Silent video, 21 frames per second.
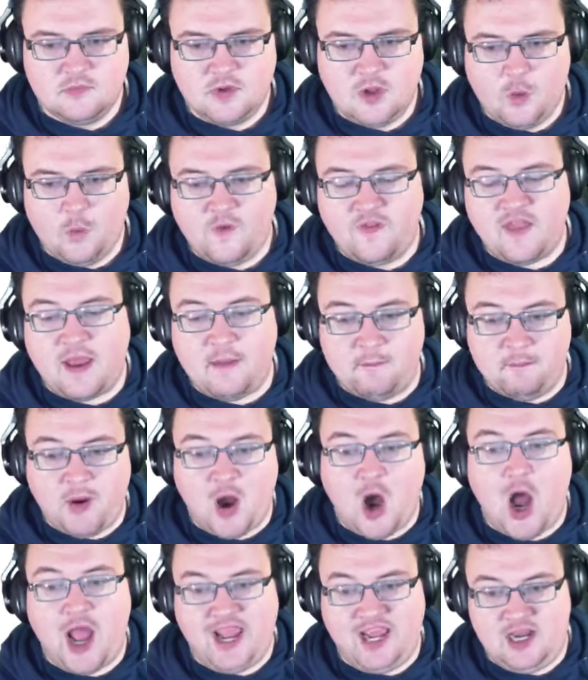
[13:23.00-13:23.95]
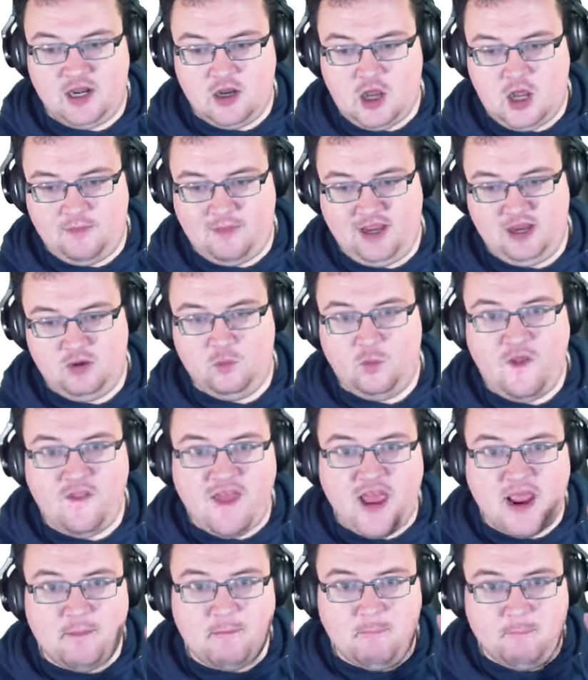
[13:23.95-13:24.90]
When they buy it, I mean. When
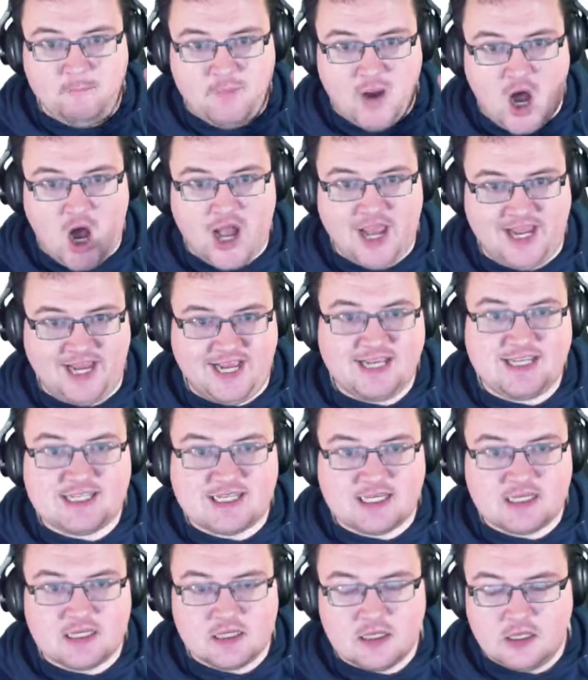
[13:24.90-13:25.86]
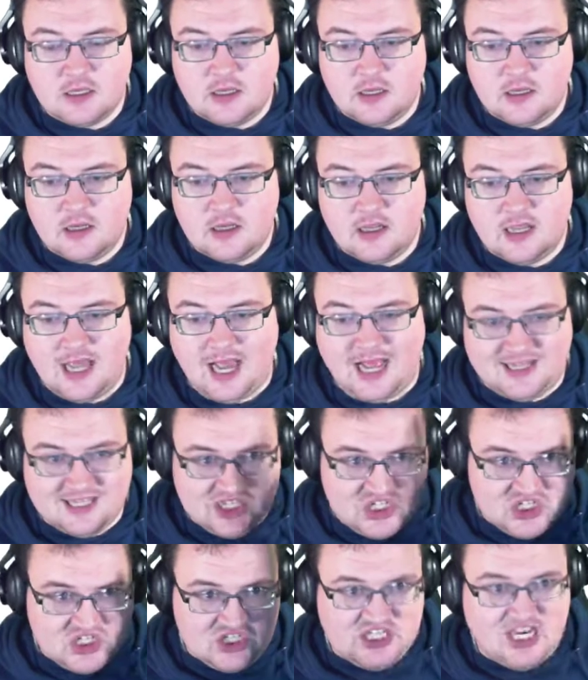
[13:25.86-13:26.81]
they buy it at the
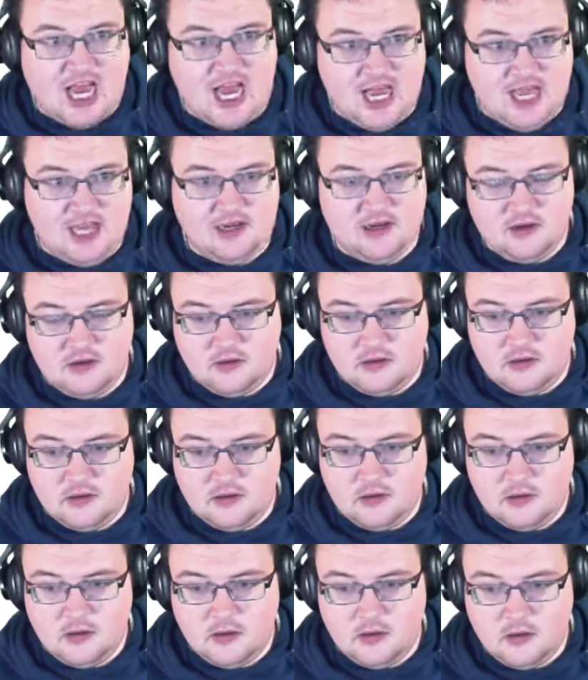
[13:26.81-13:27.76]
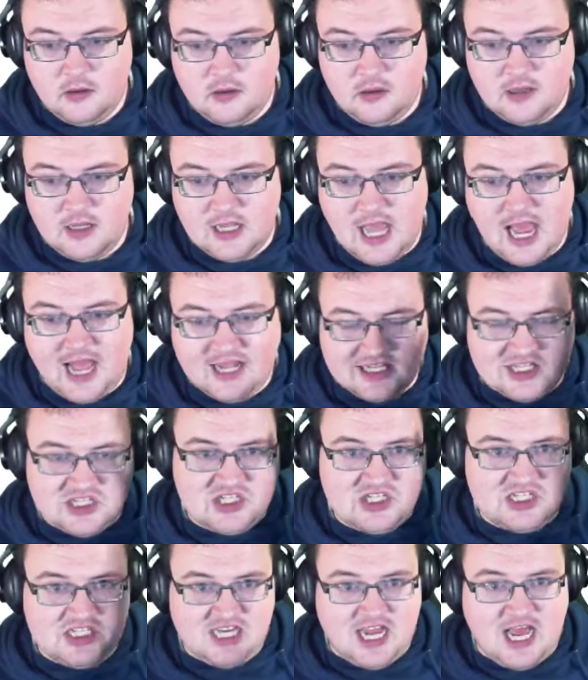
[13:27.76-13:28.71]
start. At the
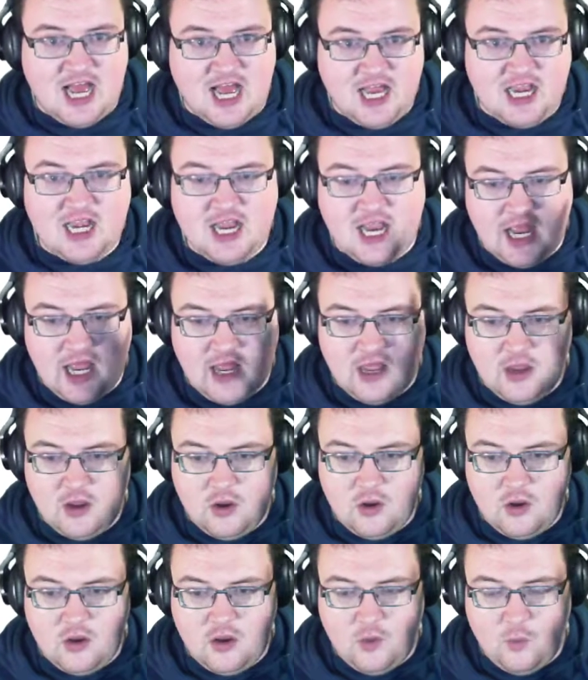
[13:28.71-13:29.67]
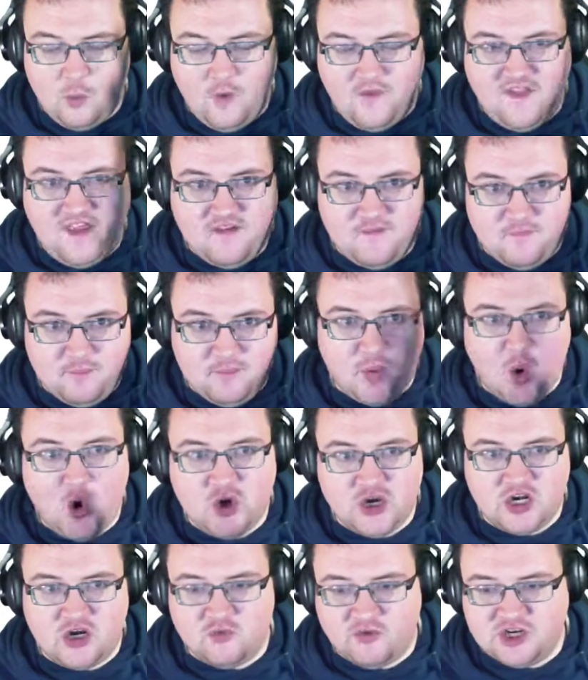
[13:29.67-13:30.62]
start, when they've bought
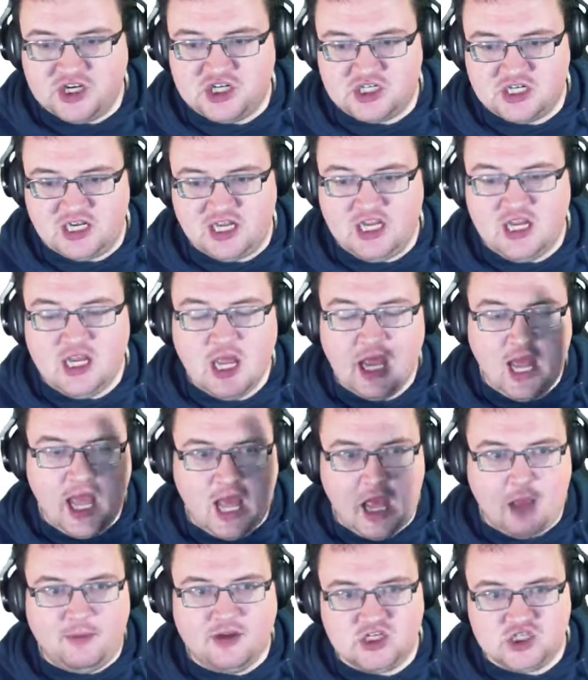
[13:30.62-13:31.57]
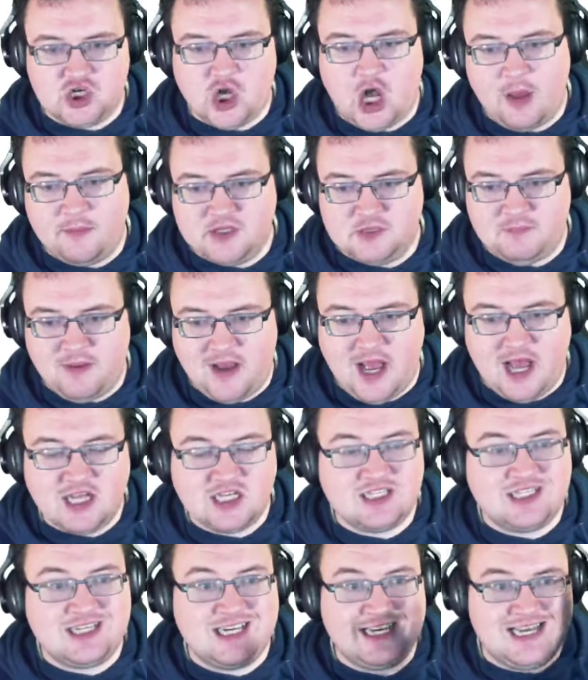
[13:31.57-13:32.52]
it originally, how much time has
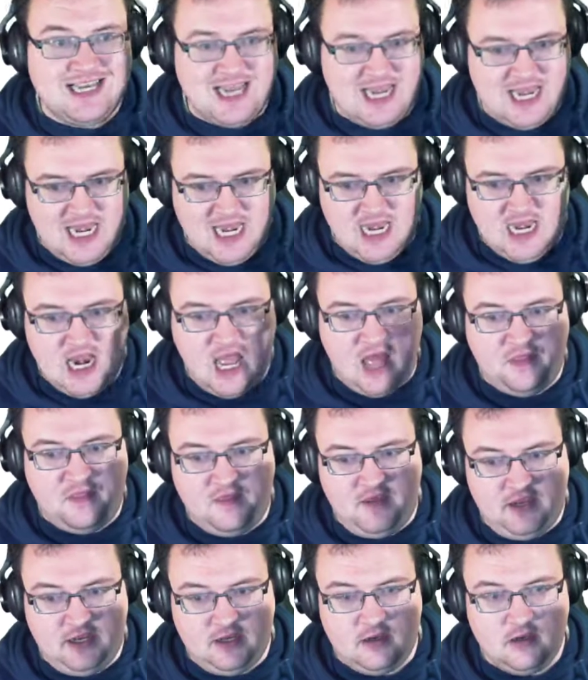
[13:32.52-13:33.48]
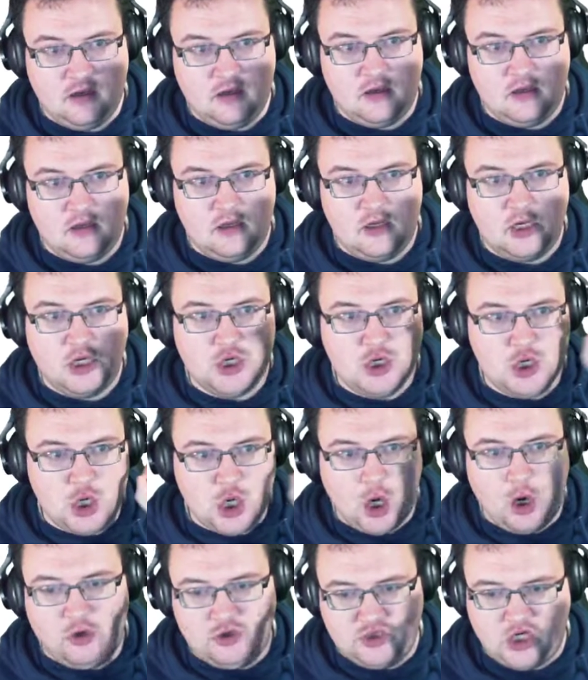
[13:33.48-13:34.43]
passed? Nothing.
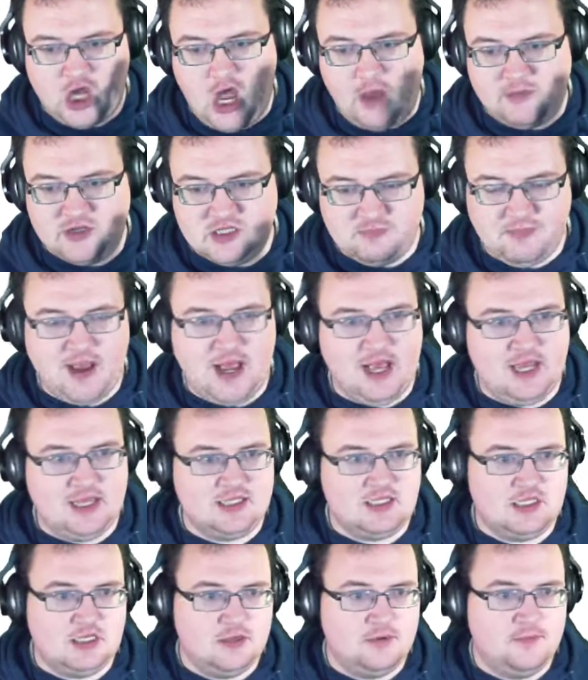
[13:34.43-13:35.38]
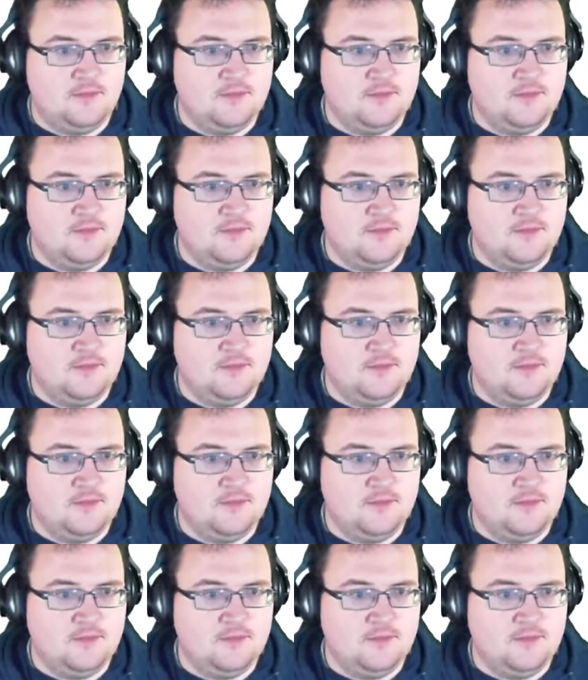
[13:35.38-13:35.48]
No time has passed.